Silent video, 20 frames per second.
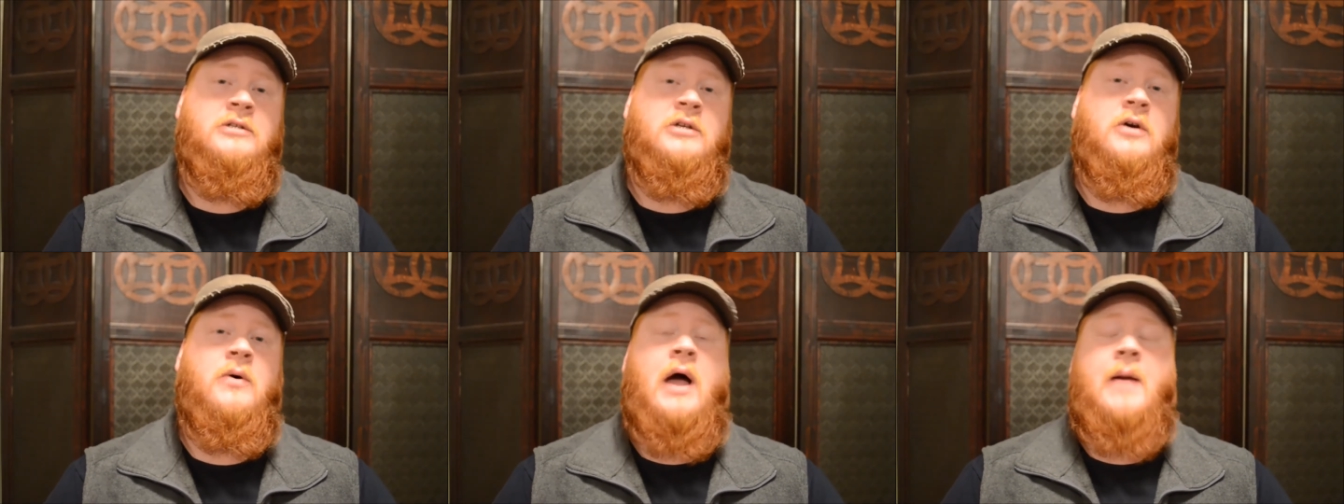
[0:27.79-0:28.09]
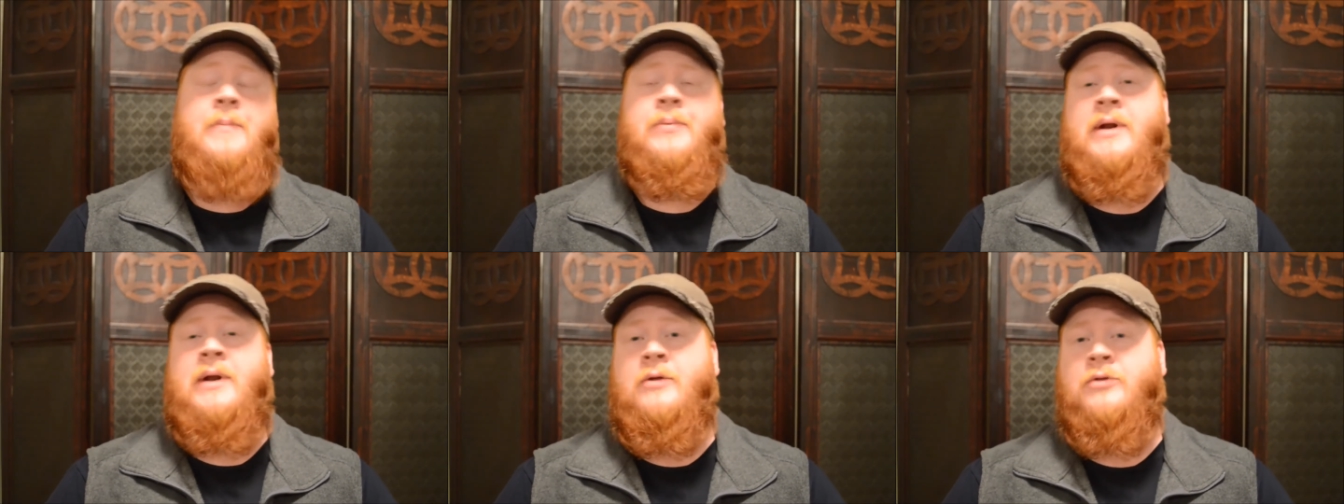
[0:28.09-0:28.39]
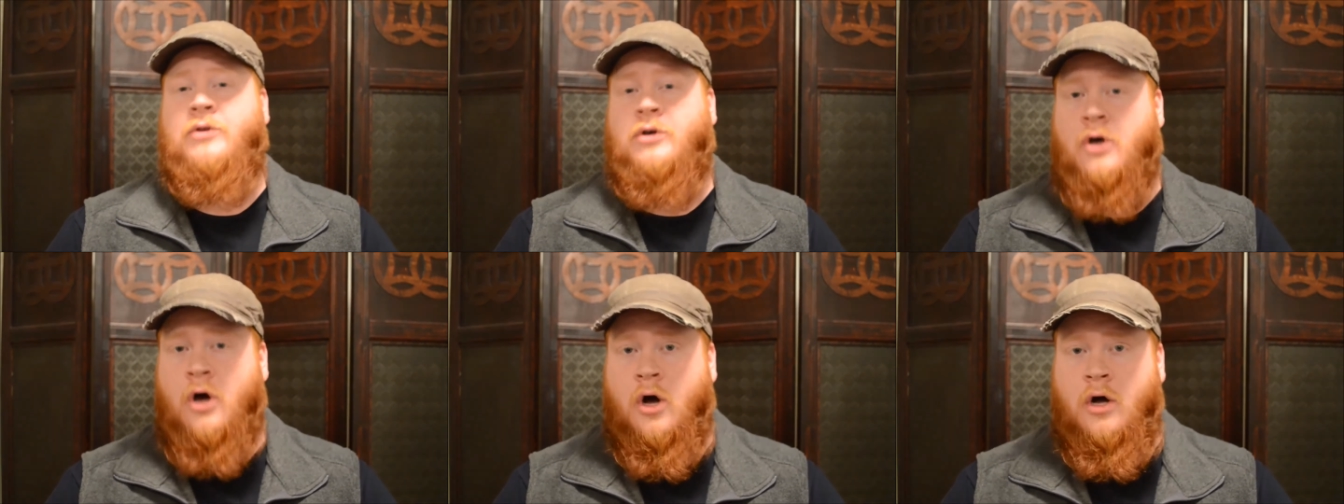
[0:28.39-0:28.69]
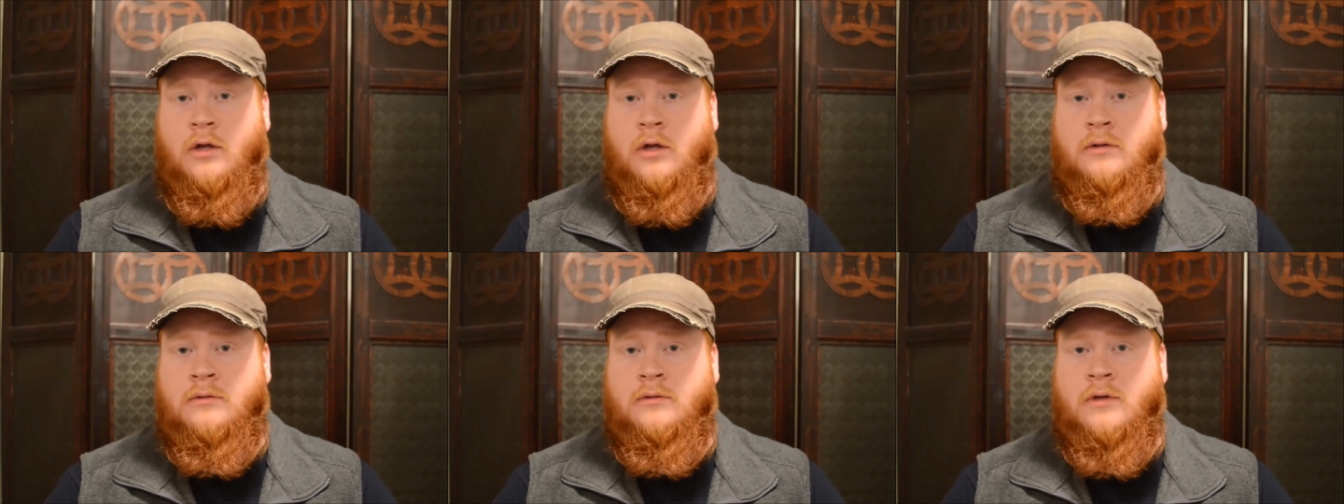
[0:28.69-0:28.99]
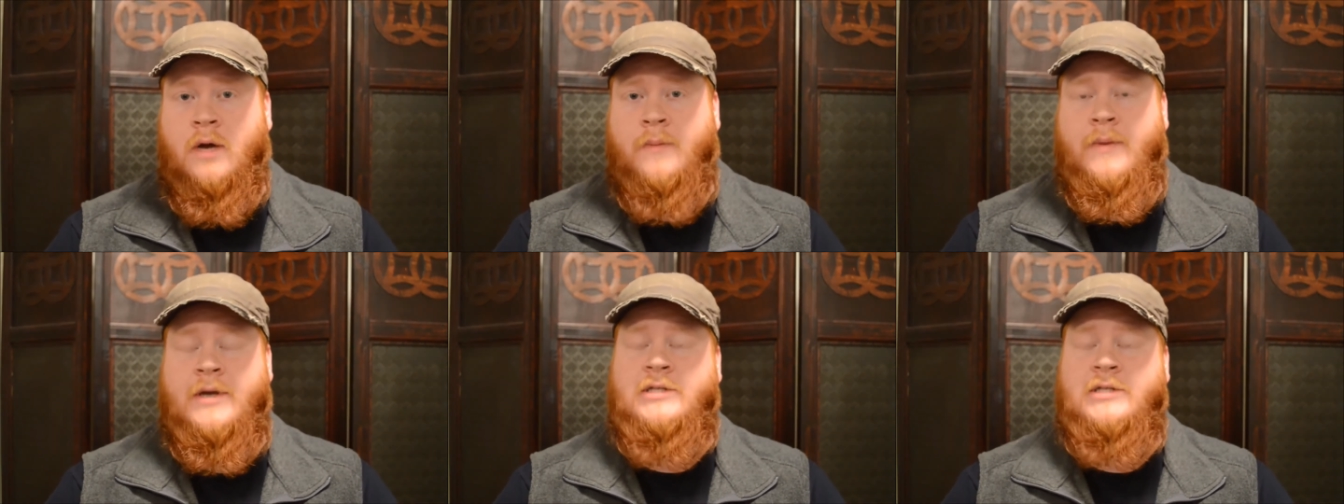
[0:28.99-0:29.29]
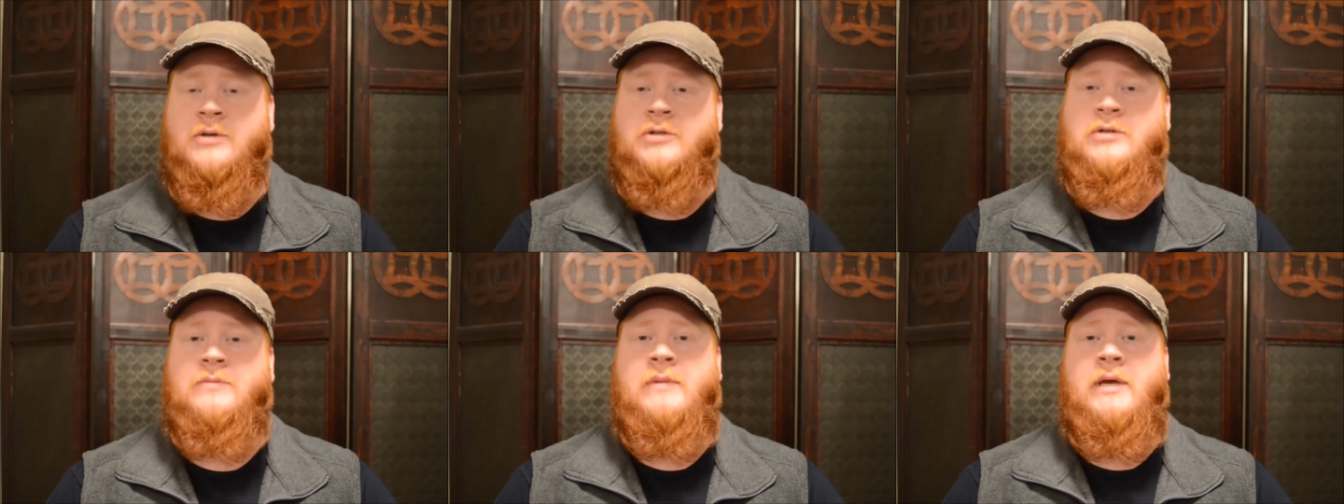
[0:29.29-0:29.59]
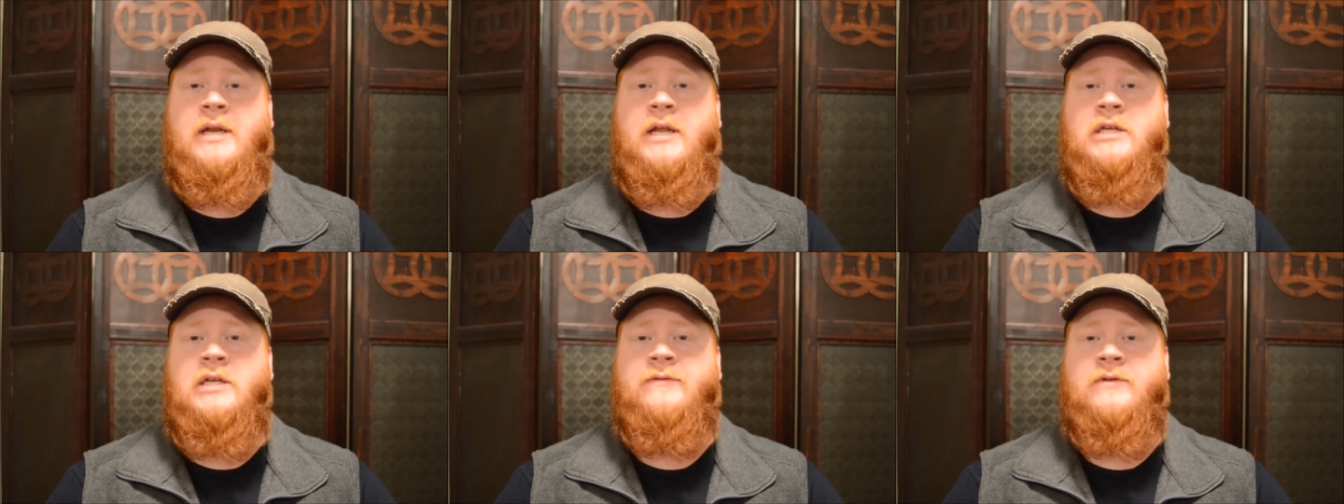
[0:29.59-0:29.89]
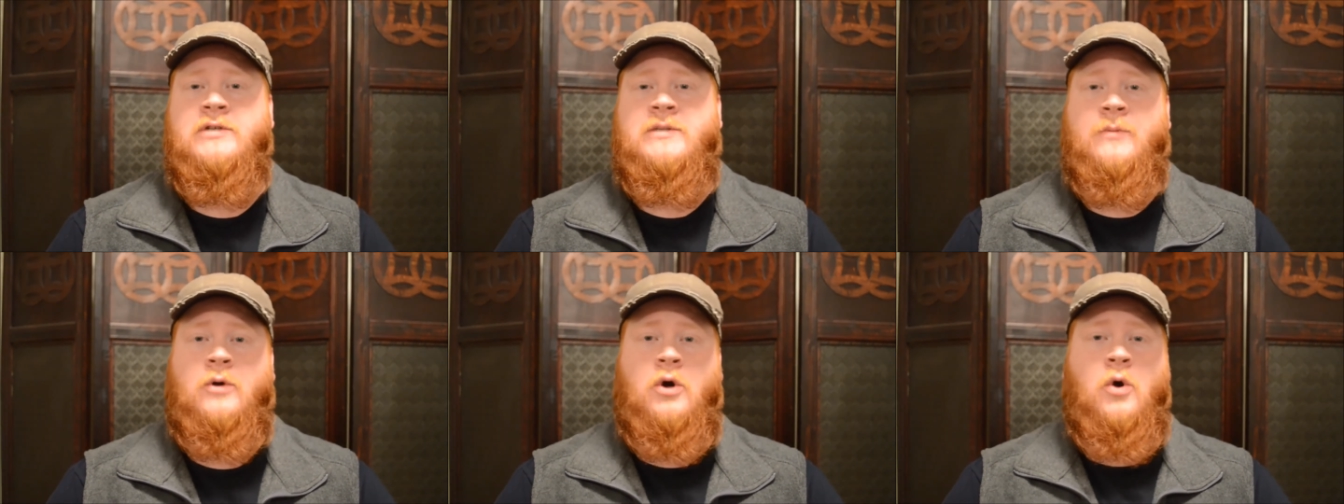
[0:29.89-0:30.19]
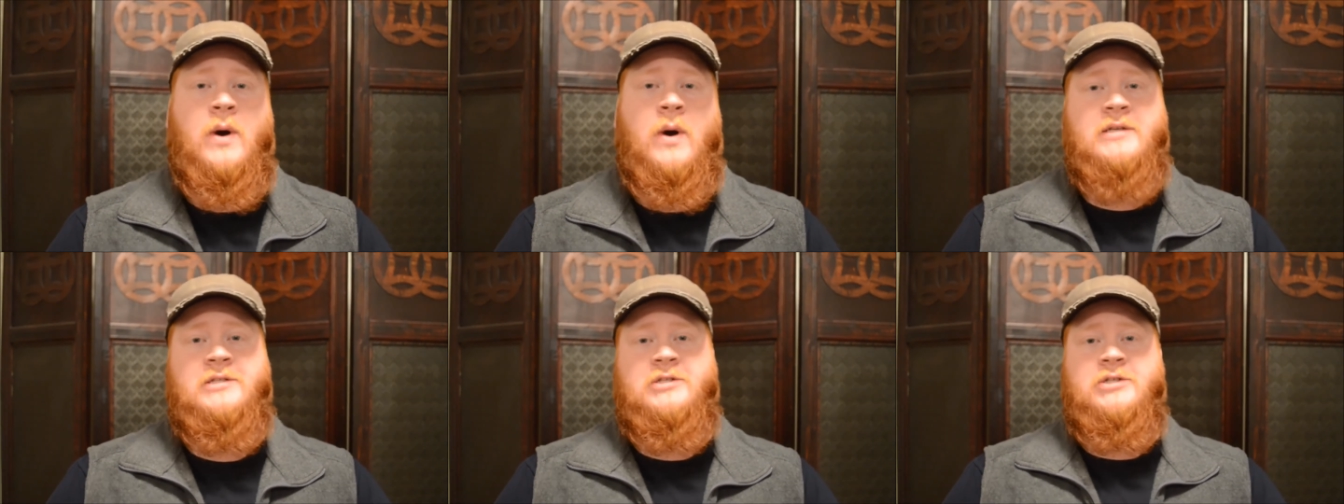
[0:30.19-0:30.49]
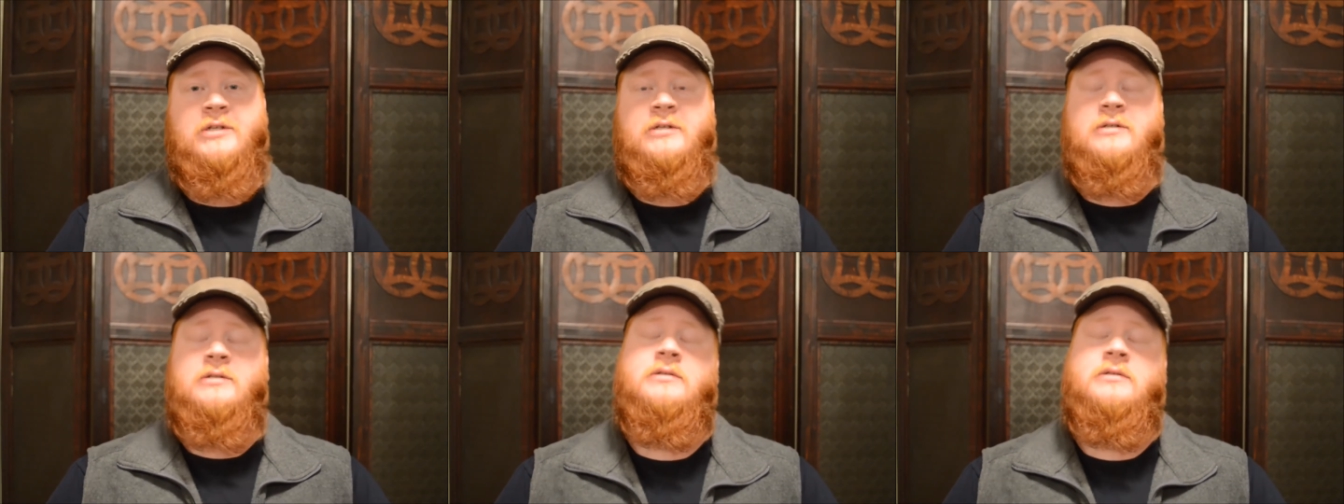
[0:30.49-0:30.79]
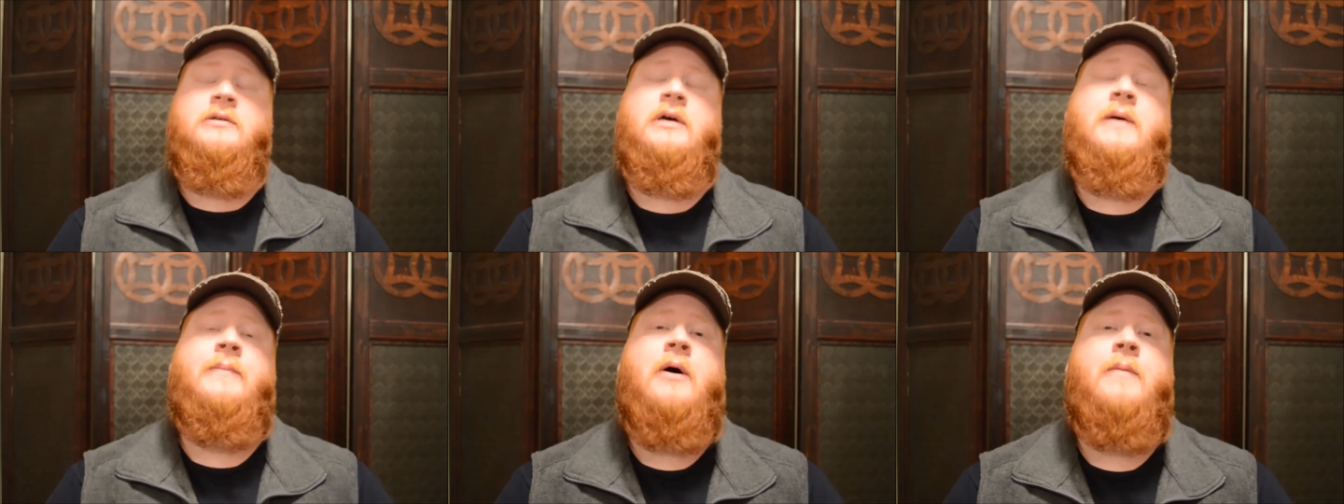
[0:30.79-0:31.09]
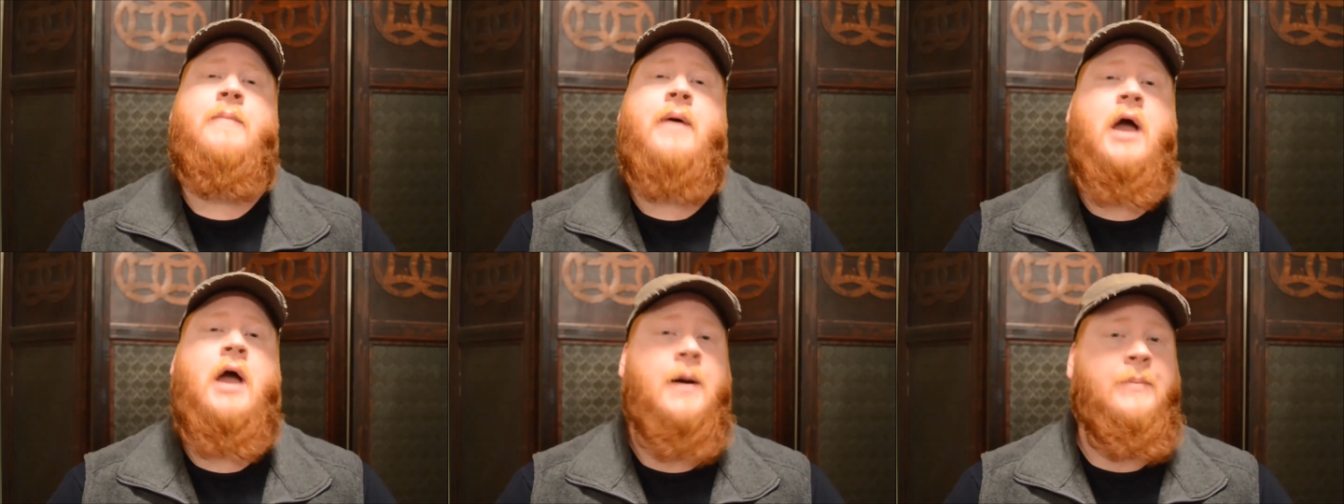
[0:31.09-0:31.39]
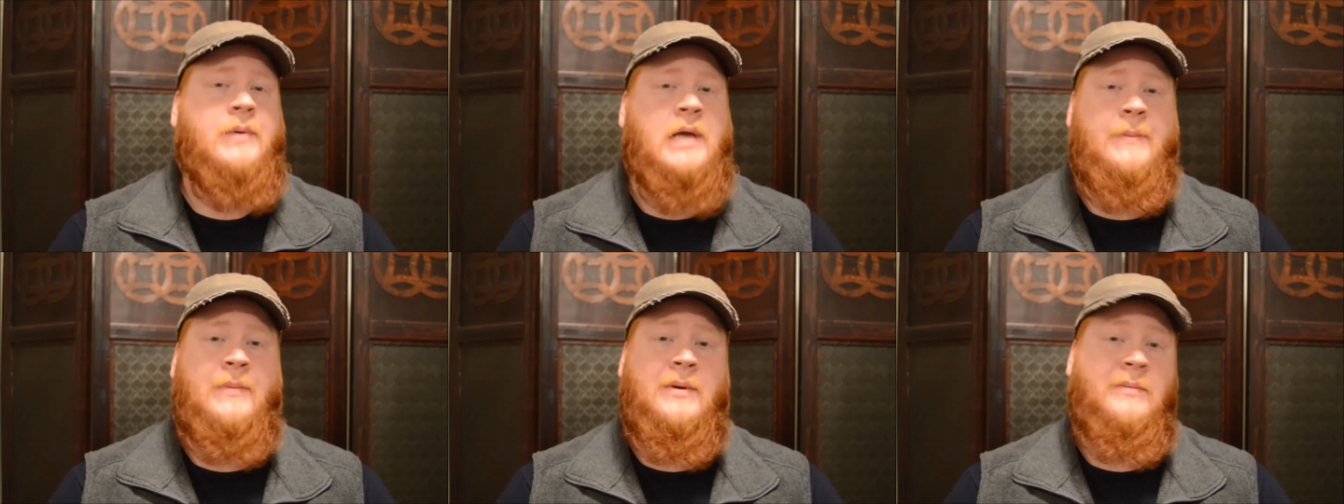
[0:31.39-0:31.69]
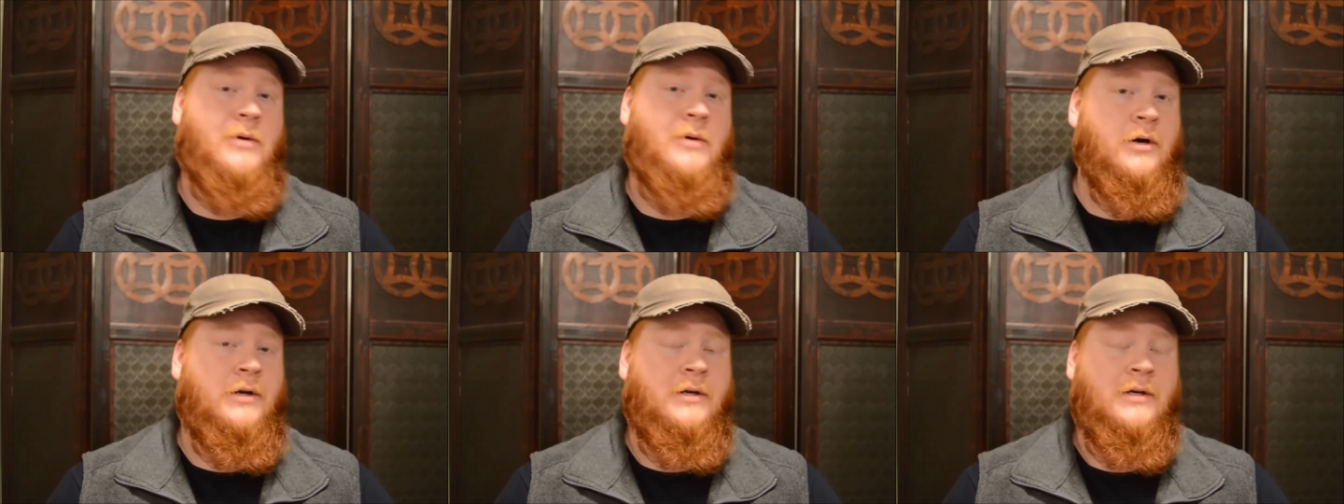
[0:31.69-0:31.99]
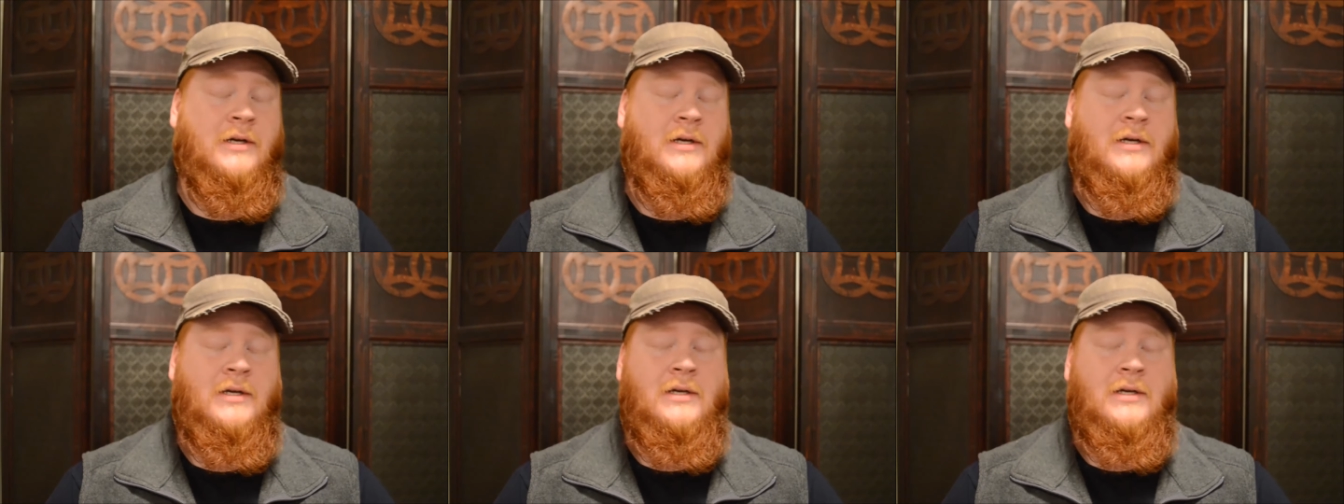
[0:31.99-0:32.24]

So I put out the call on my social medias for some questions about my upcoming book,